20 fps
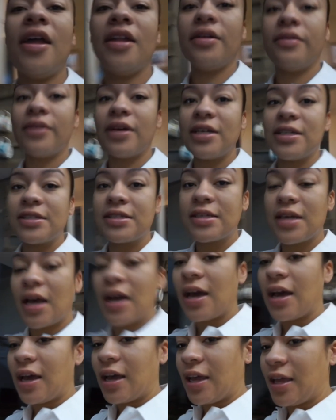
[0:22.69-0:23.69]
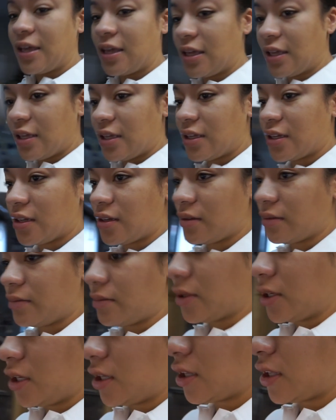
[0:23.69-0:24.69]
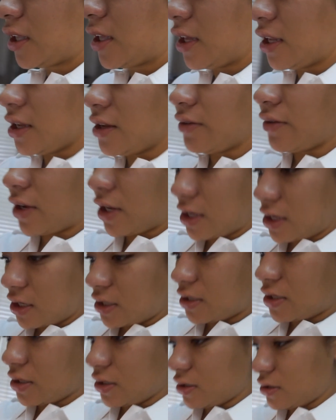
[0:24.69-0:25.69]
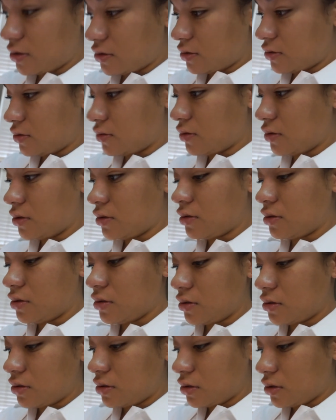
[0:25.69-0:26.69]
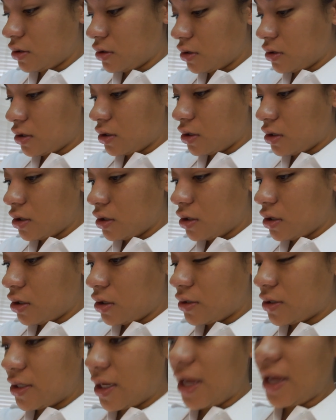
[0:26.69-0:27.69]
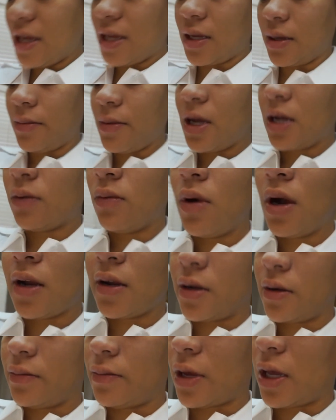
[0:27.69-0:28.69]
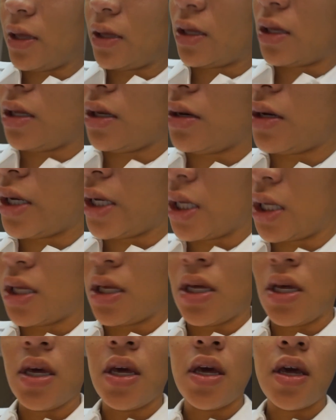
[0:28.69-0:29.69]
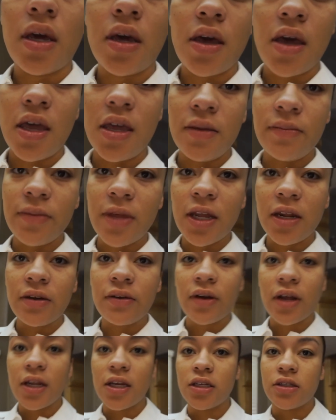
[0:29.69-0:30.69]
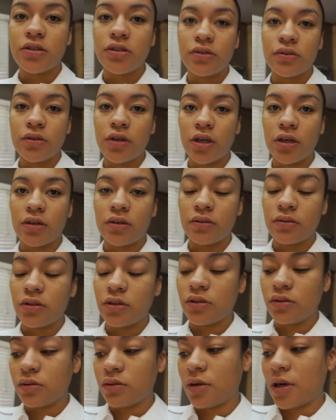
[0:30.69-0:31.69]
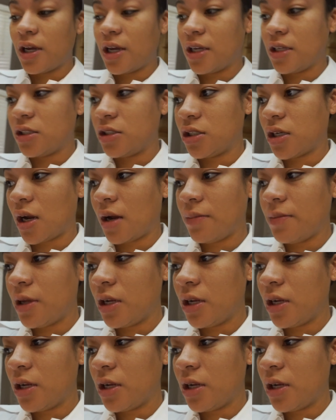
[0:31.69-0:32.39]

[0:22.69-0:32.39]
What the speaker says: Anyways, I am getting ready to... Dang, I'm out of water in my Keurig. I am getting ready to go to a job